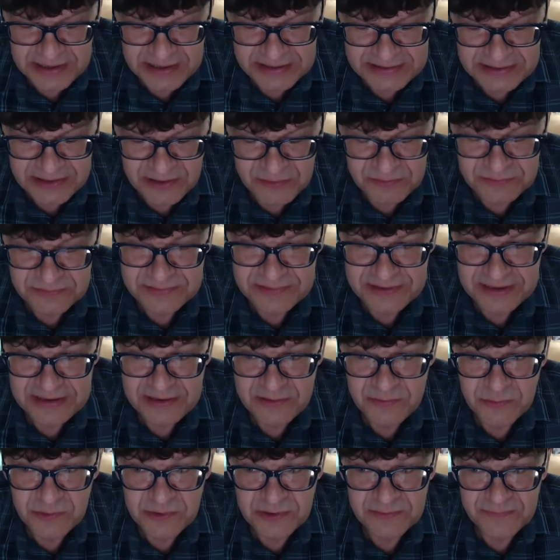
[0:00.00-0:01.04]
I don't
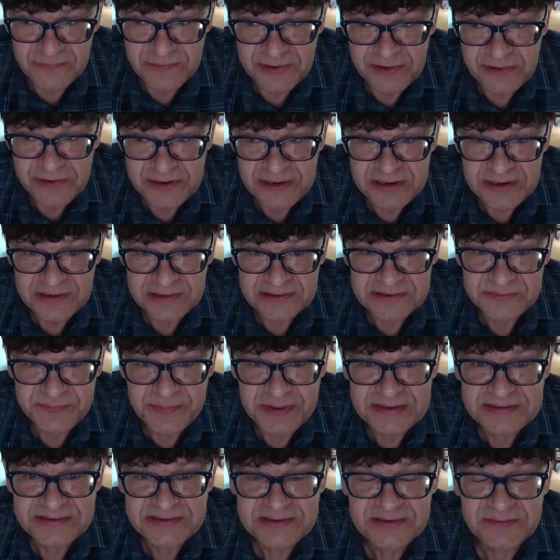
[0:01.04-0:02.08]
think were very
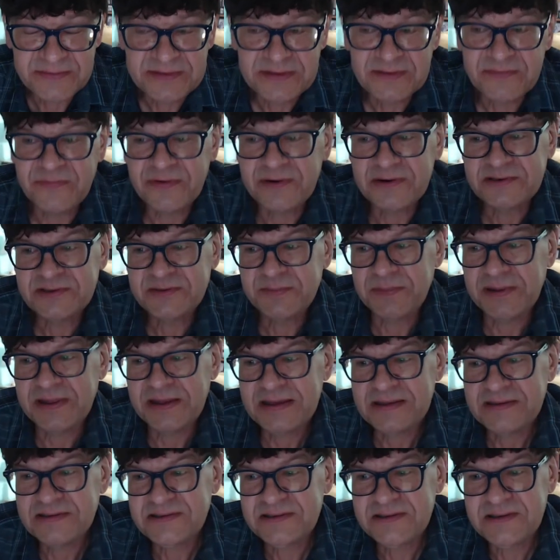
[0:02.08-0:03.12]
expensive in the first
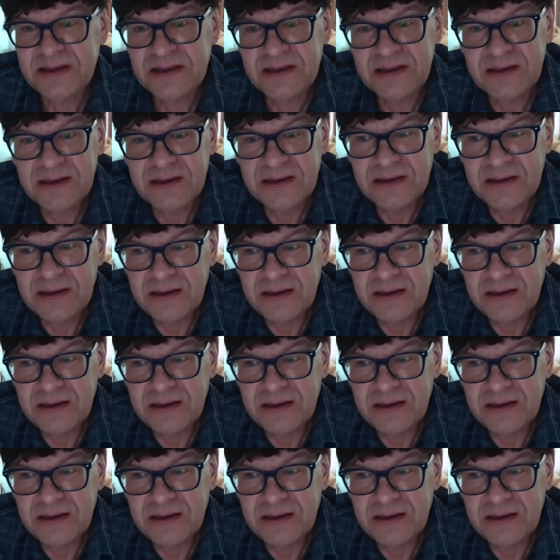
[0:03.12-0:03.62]
place. Okay.